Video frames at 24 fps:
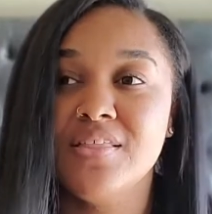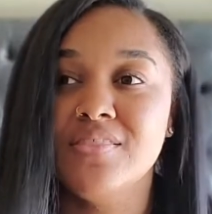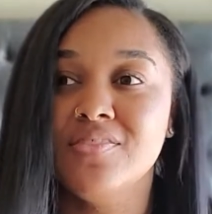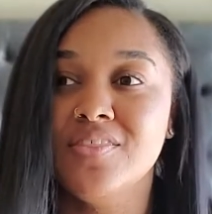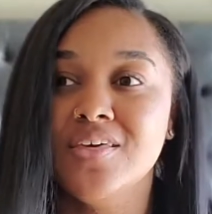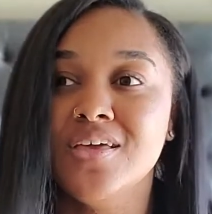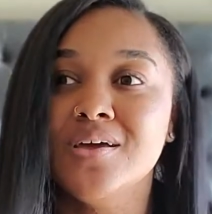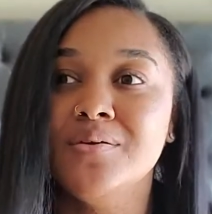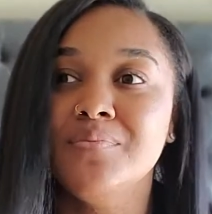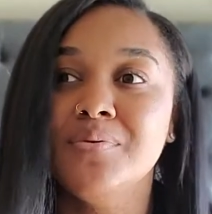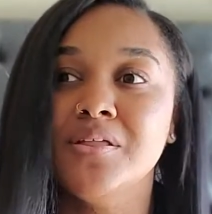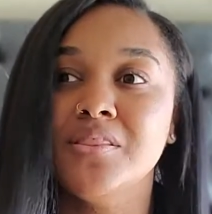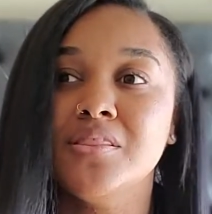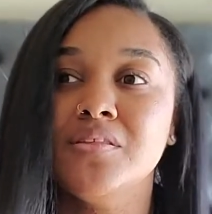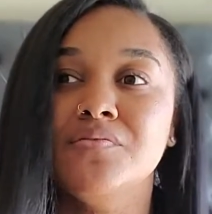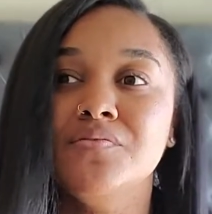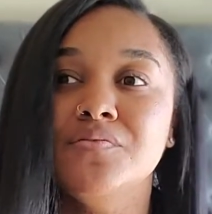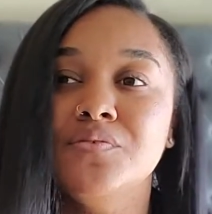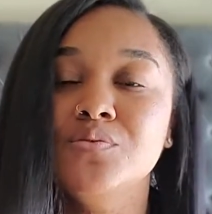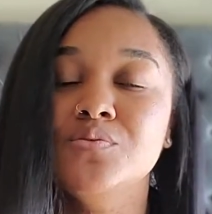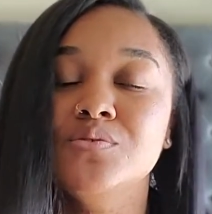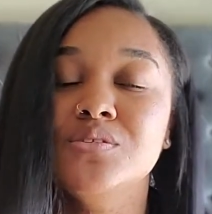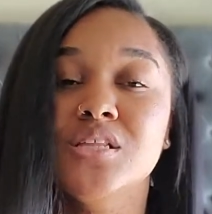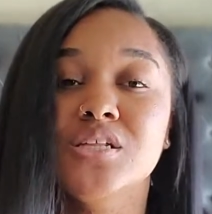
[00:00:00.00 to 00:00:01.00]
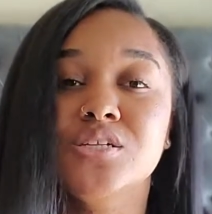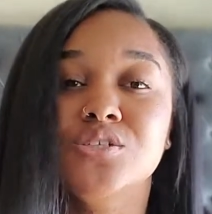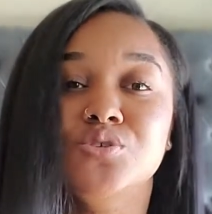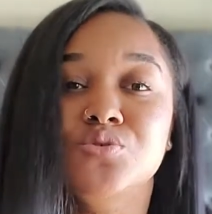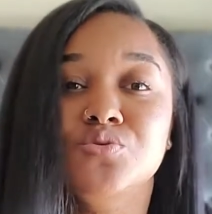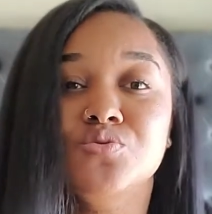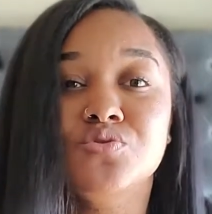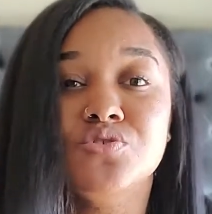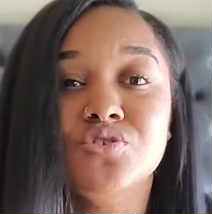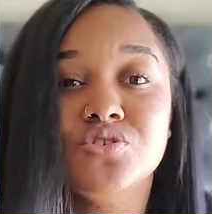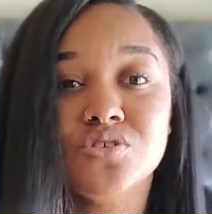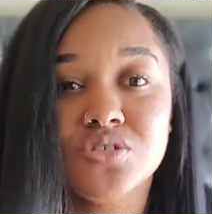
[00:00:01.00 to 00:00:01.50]
Think about the foods that you
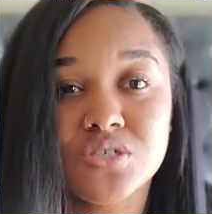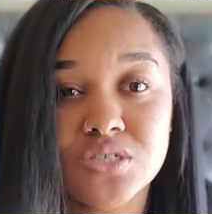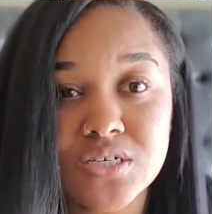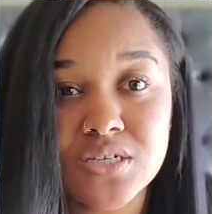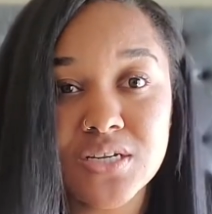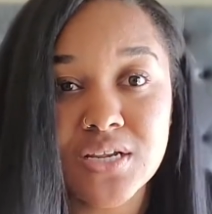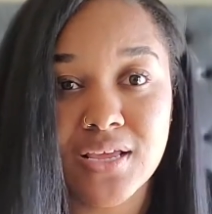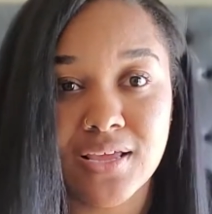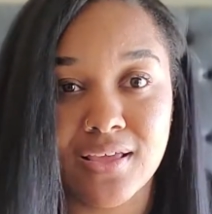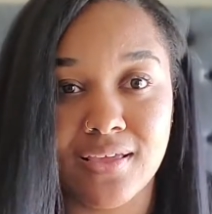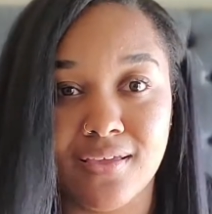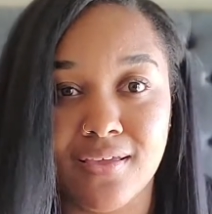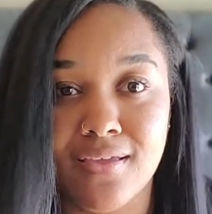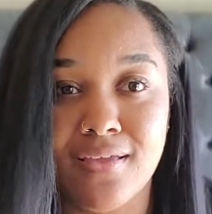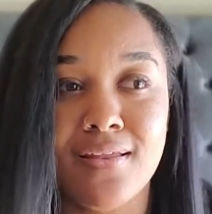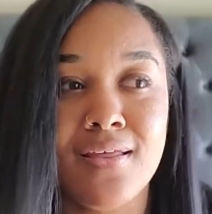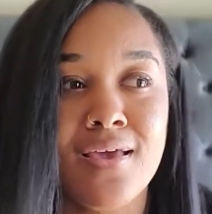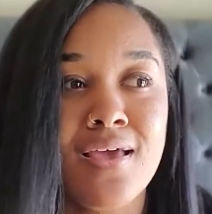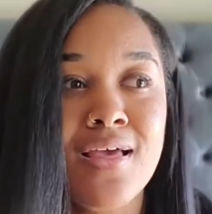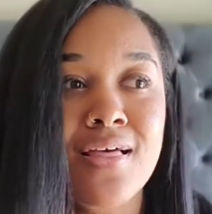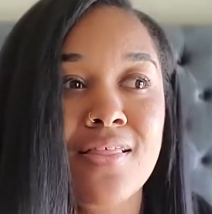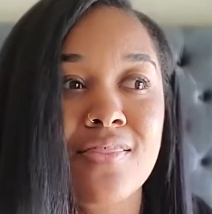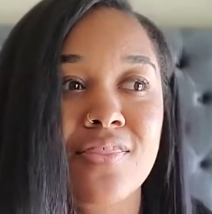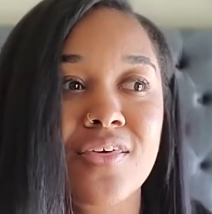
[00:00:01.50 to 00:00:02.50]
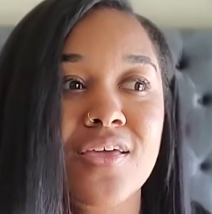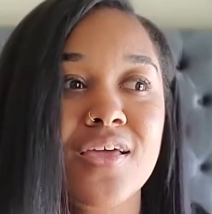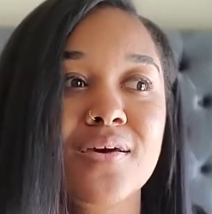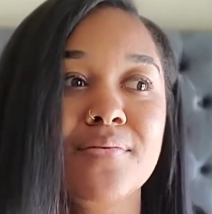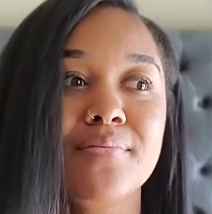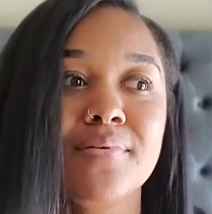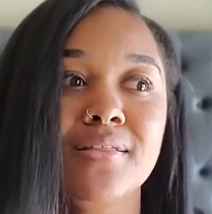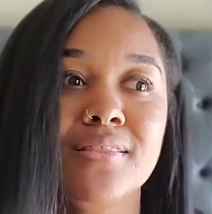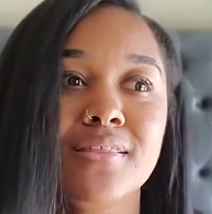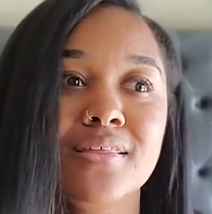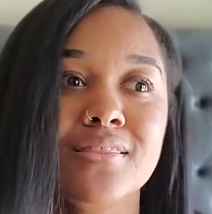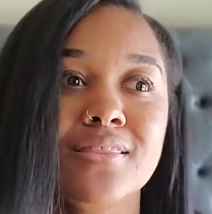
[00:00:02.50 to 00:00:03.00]
should eat. Think
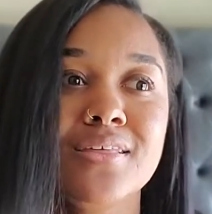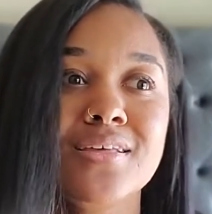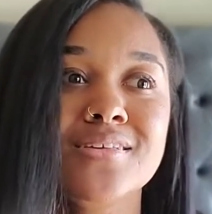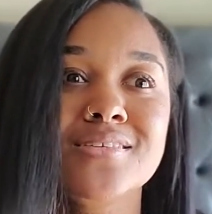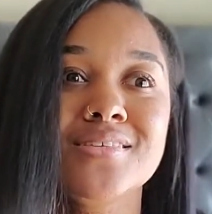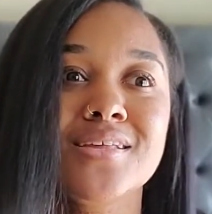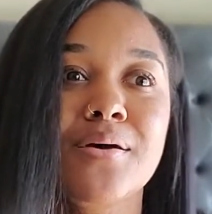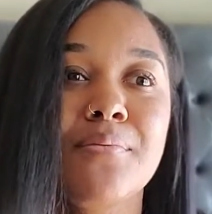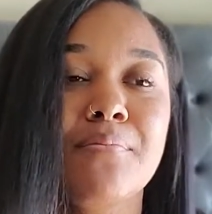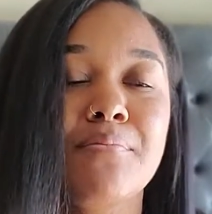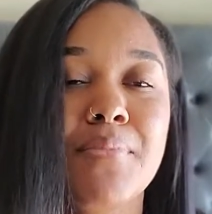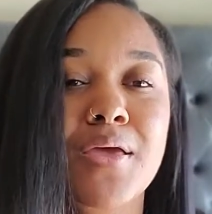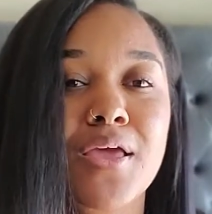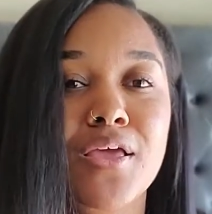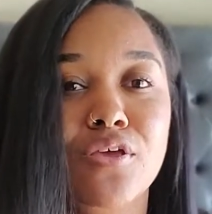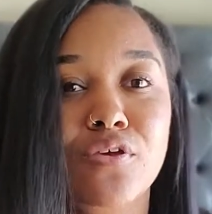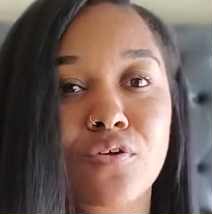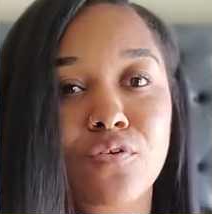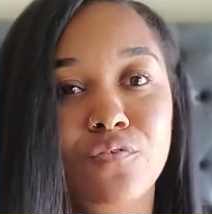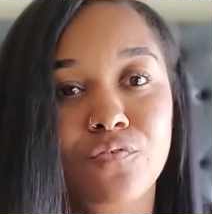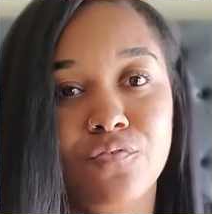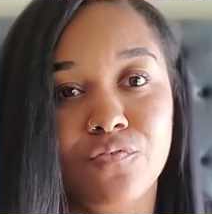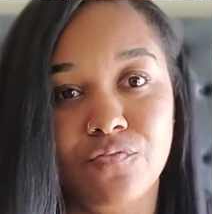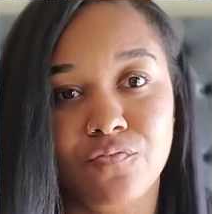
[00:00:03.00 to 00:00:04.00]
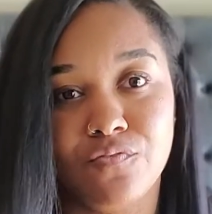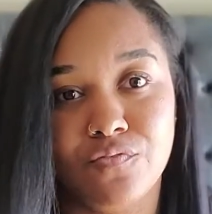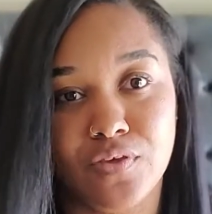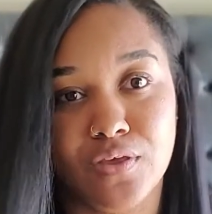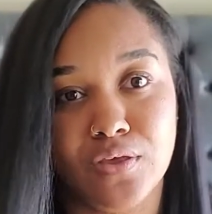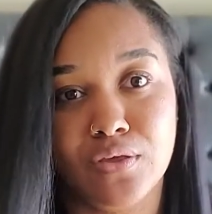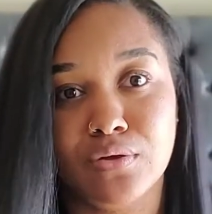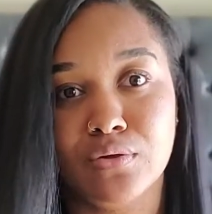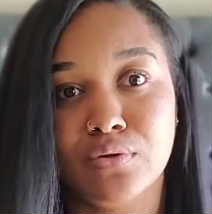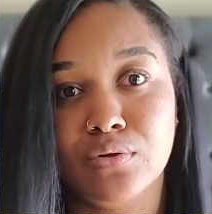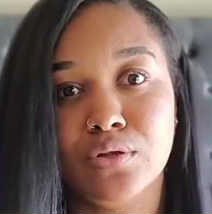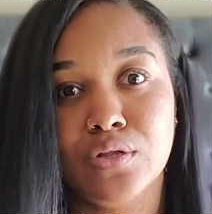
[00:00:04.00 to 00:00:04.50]
about the things that make you
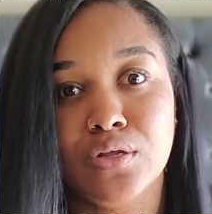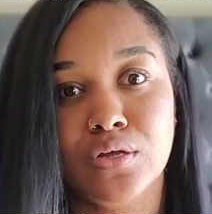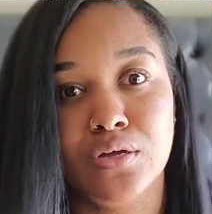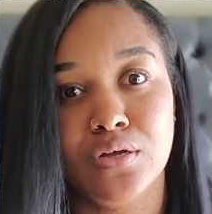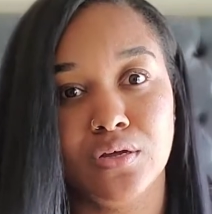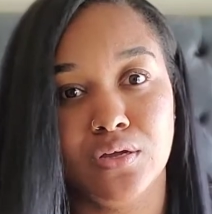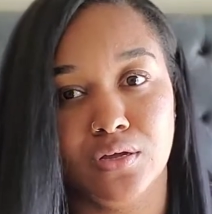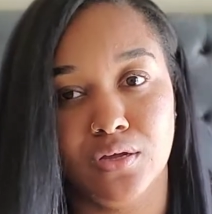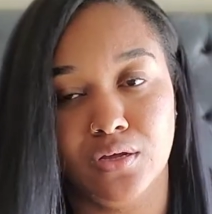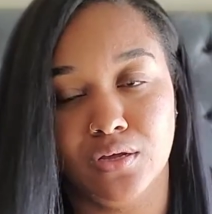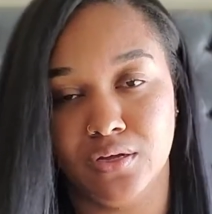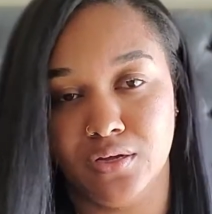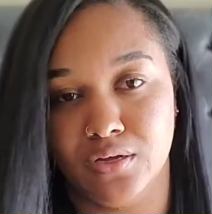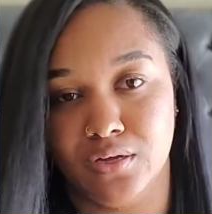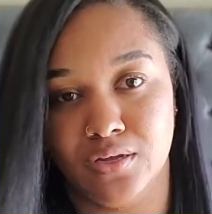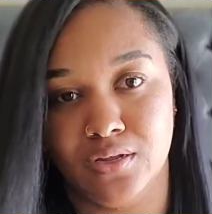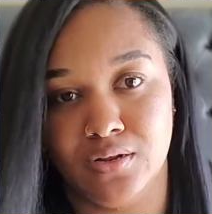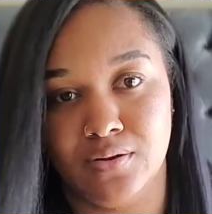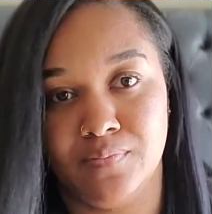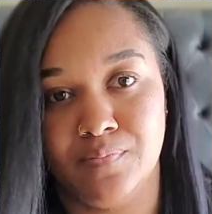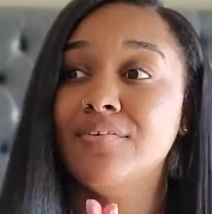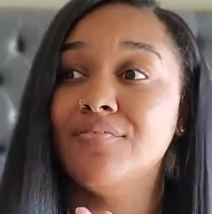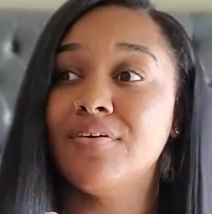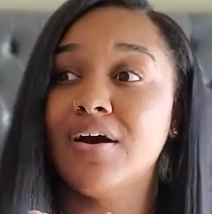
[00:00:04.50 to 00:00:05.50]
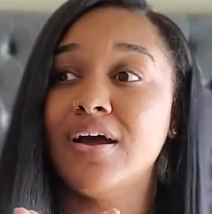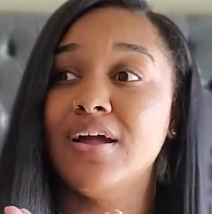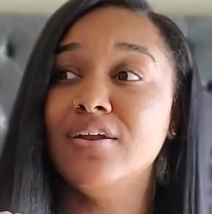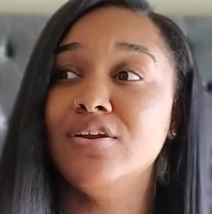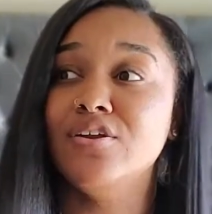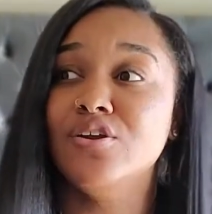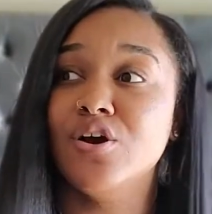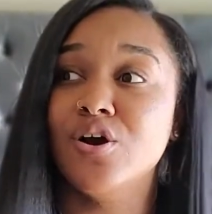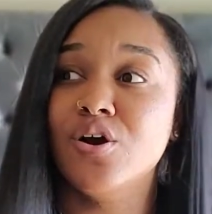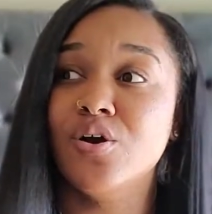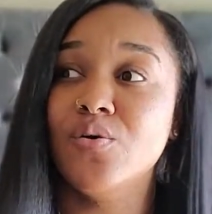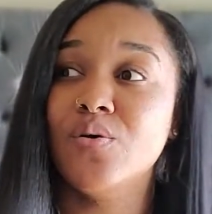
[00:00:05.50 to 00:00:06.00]
feel good. If I
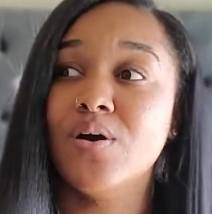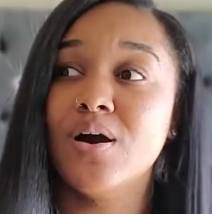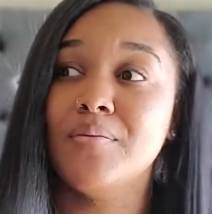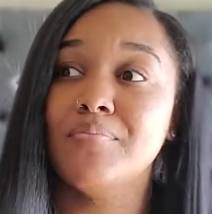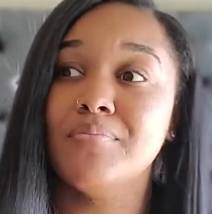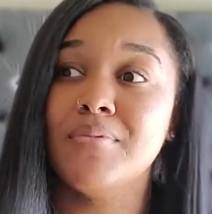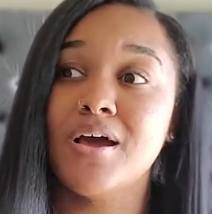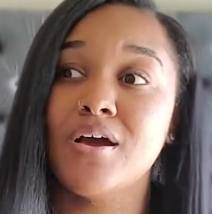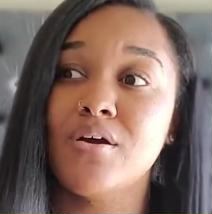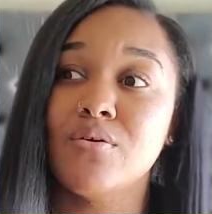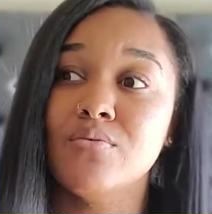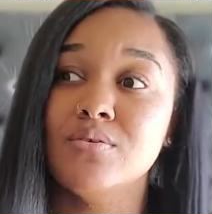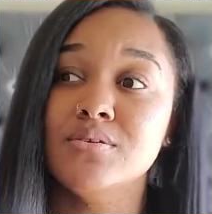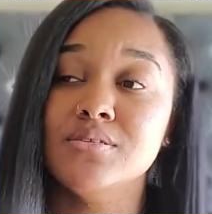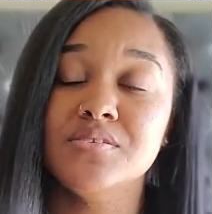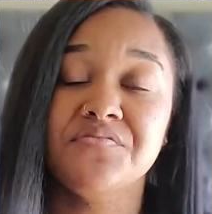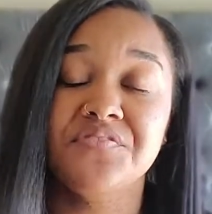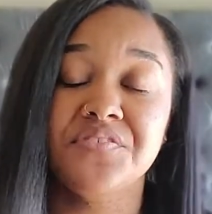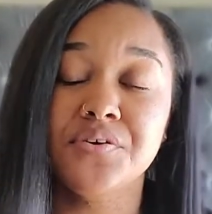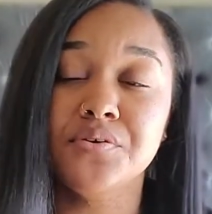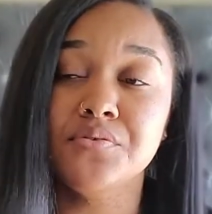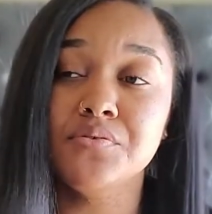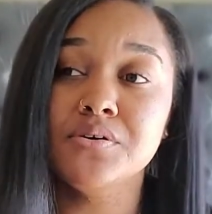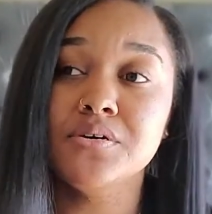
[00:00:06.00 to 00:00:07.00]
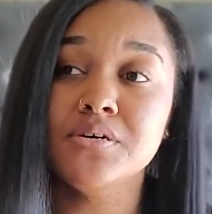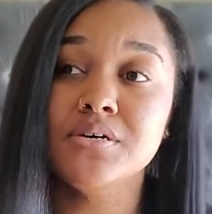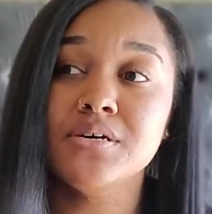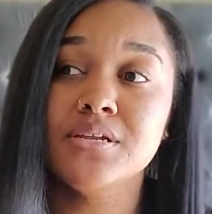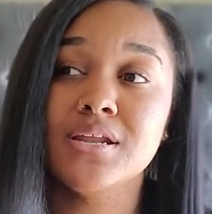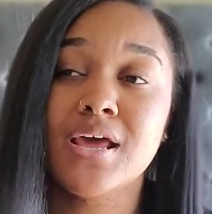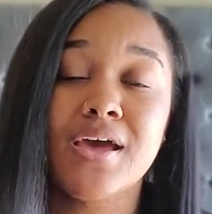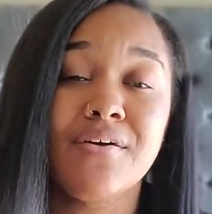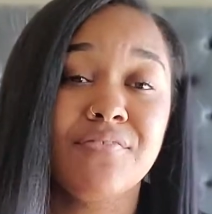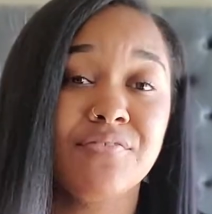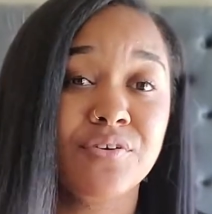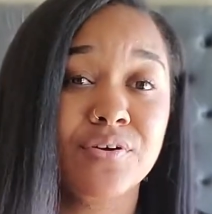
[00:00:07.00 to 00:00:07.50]
know I'm not going to feel good
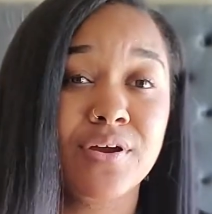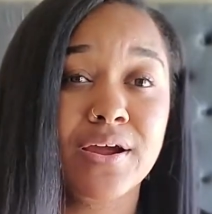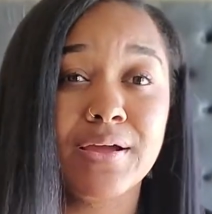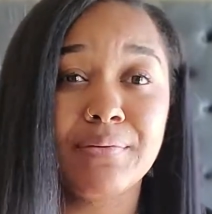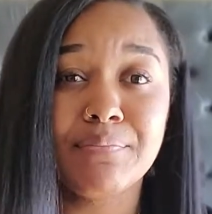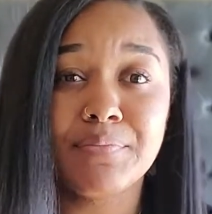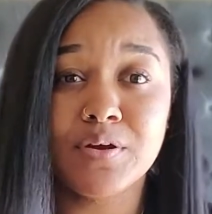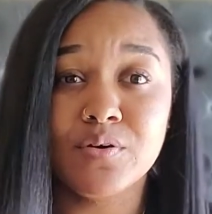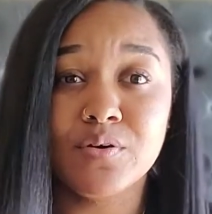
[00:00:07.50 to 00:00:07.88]
after I